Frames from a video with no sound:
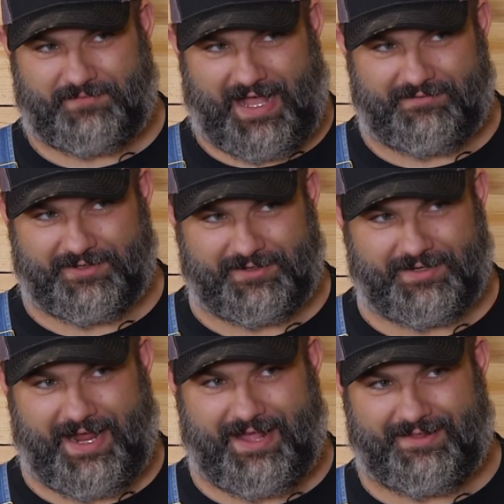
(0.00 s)

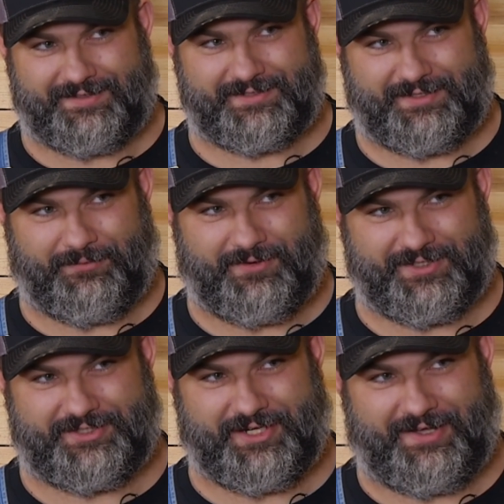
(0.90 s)
500 gallons to
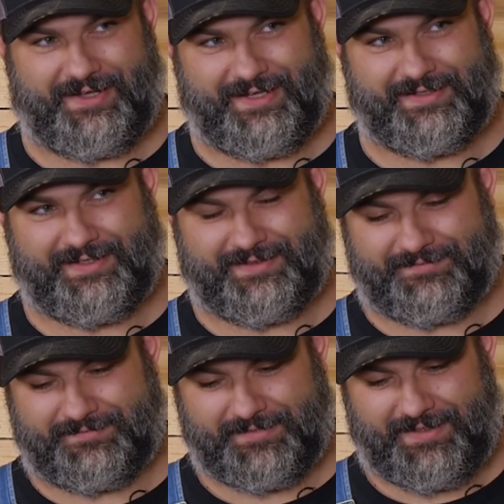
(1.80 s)
one shot, and